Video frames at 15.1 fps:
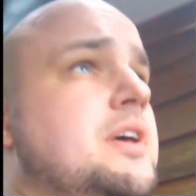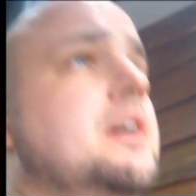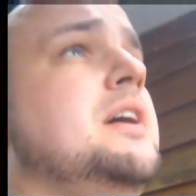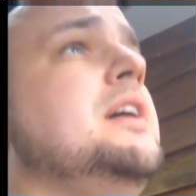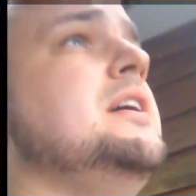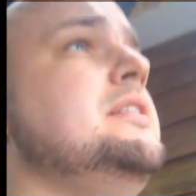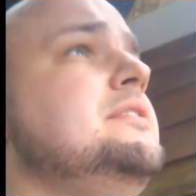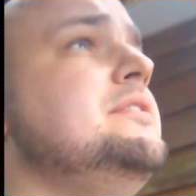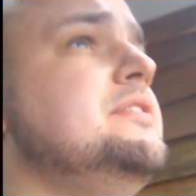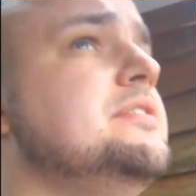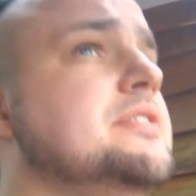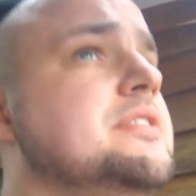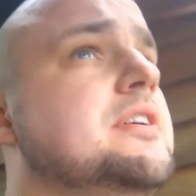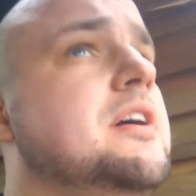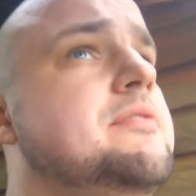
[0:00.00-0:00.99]

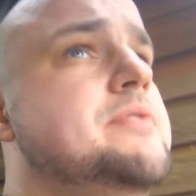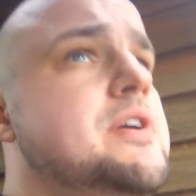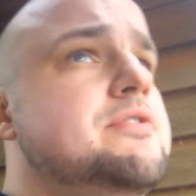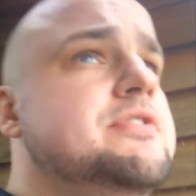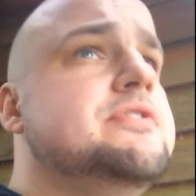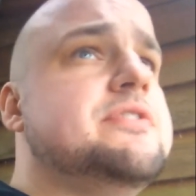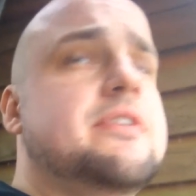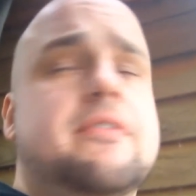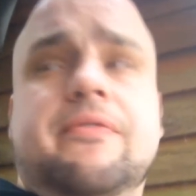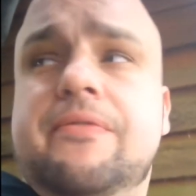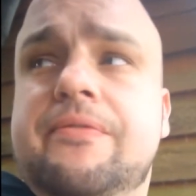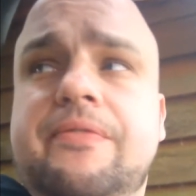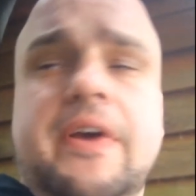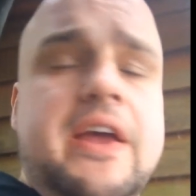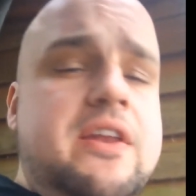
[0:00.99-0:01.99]
And I've noticed a
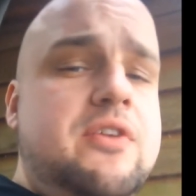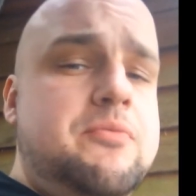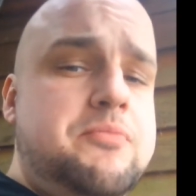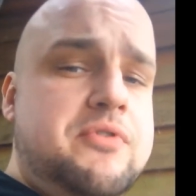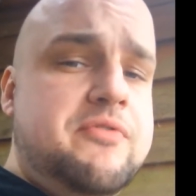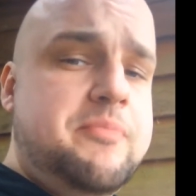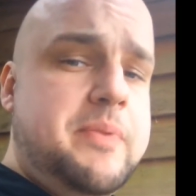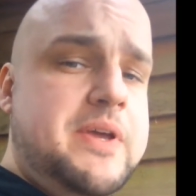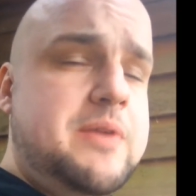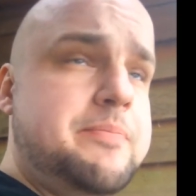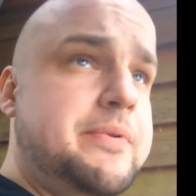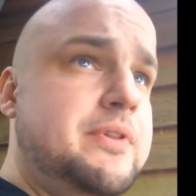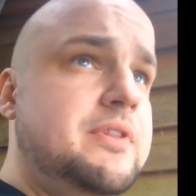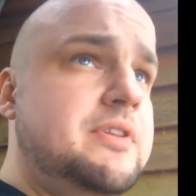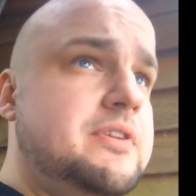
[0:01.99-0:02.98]
fair number of
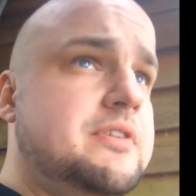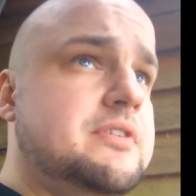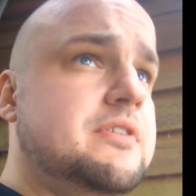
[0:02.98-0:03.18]
people